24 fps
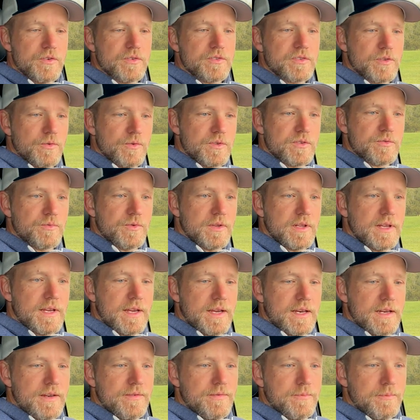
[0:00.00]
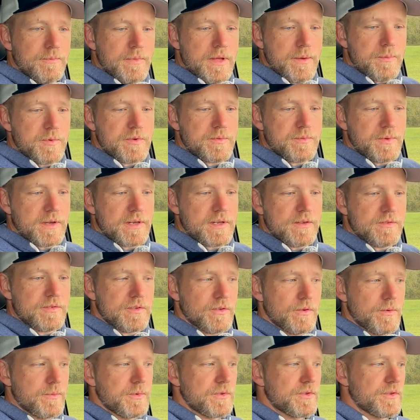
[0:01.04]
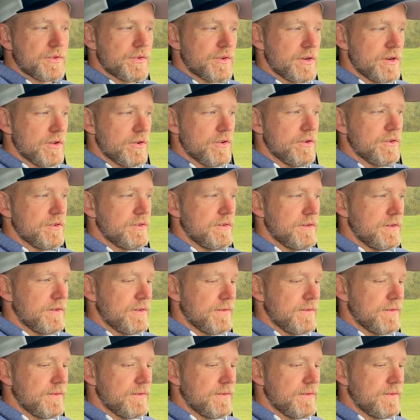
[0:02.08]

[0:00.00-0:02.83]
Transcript: So it's really handy from that perspective. So I'm going to turn it on.